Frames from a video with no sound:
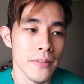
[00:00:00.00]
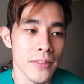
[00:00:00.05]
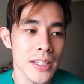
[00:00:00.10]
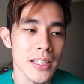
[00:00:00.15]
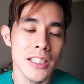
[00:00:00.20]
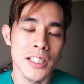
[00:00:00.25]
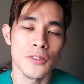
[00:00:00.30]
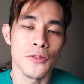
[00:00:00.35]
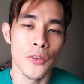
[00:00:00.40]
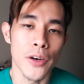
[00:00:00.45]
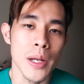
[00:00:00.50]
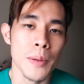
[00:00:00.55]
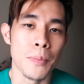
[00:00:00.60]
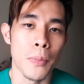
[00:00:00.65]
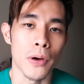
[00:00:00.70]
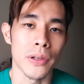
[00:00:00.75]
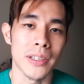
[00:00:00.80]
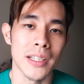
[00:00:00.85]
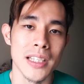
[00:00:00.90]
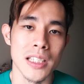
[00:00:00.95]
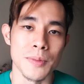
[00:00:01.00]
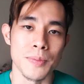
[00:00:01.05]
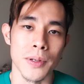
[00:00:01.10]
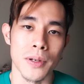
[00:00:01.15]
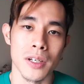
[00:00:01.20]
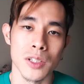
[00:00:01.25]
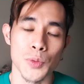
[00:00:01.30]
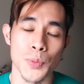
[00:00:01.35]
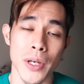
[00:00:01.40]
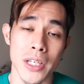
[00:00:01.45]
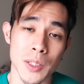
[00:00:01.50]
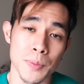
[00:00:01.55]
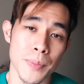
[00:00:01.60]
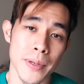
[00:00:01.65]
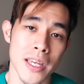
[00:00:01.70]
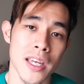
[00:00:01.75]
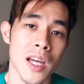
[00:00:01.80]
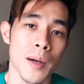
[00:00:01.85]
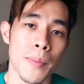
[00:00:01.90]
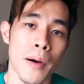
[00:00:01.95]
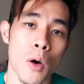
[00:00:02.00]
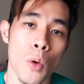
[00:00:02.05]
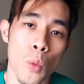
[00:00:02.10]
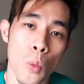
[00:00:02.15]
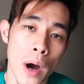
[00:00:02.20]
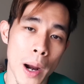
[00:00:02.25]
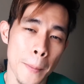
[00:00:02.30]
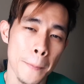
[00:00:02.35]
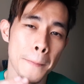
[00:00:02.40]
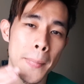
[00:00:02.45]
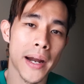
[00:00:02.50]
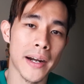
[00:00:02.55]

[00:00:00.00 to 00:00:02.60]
this is very important is because we are speaking about one